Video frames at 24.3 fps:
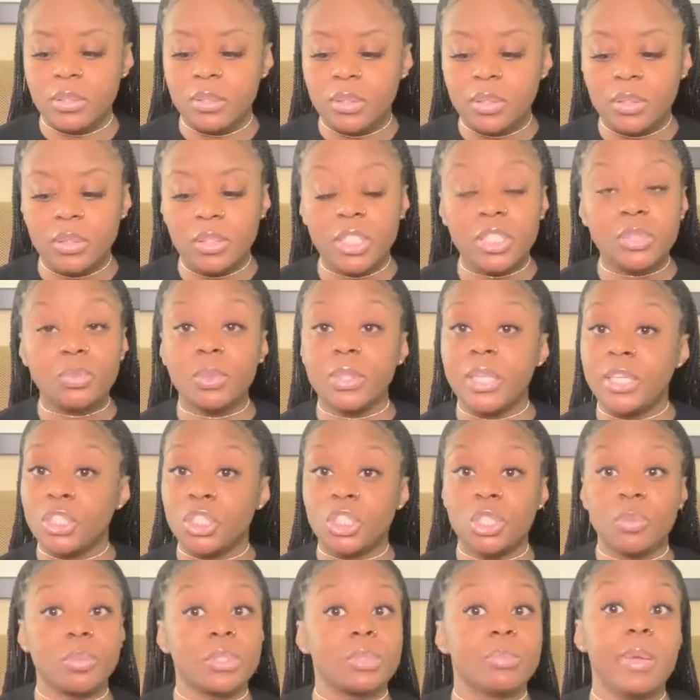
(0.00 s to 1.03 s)
this
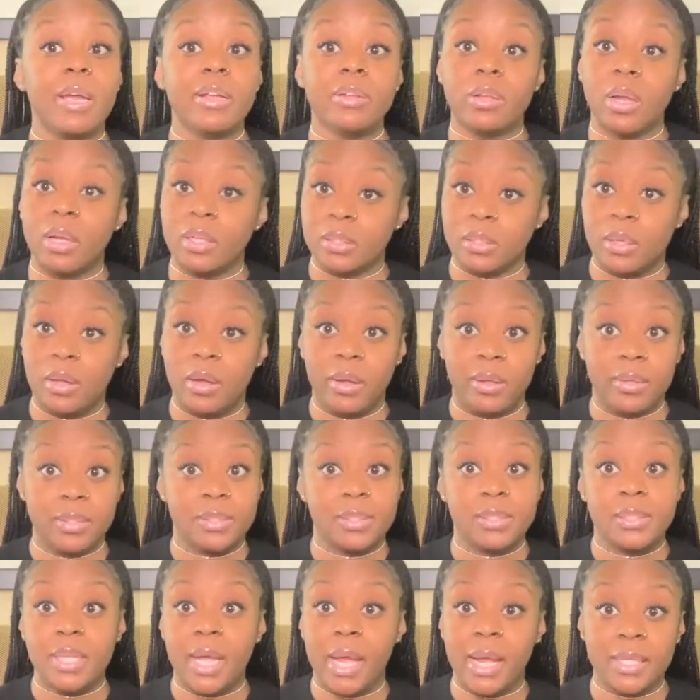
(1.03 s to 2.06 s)
relationship was based off of
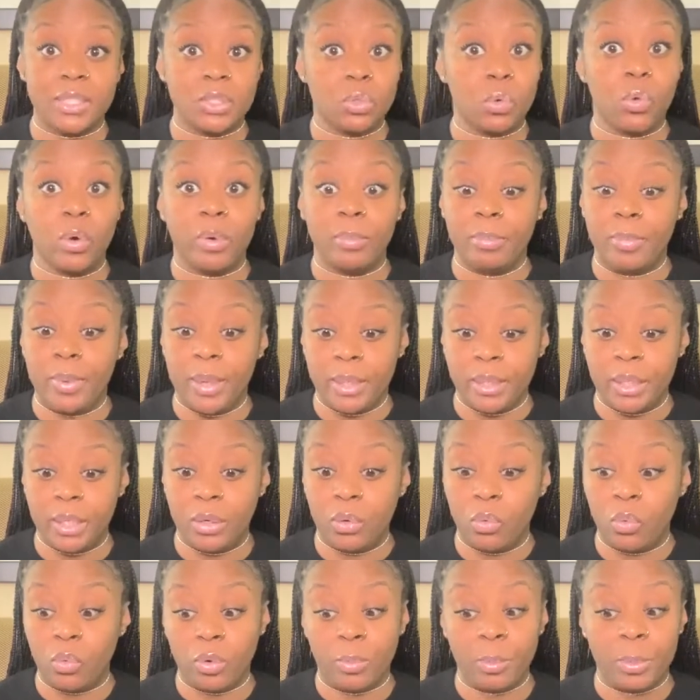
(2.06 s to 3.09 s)
sex or money
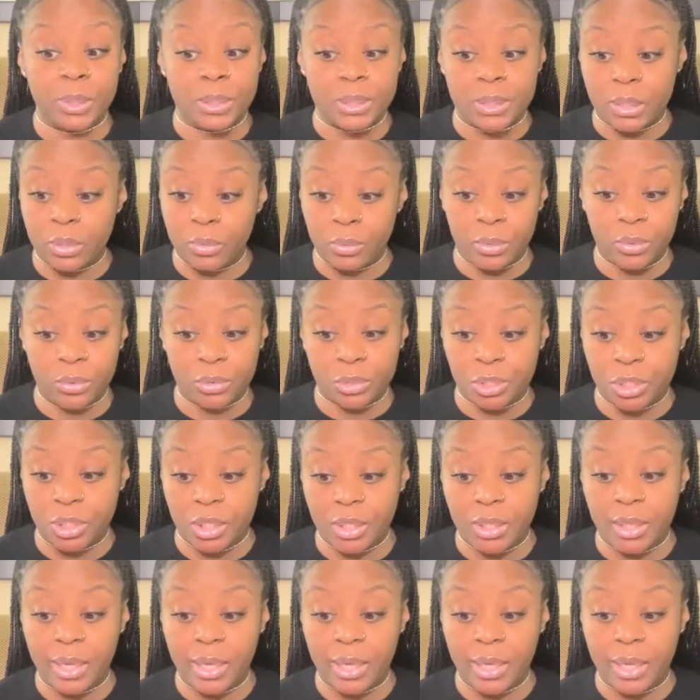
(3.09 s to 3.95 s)
or material shit.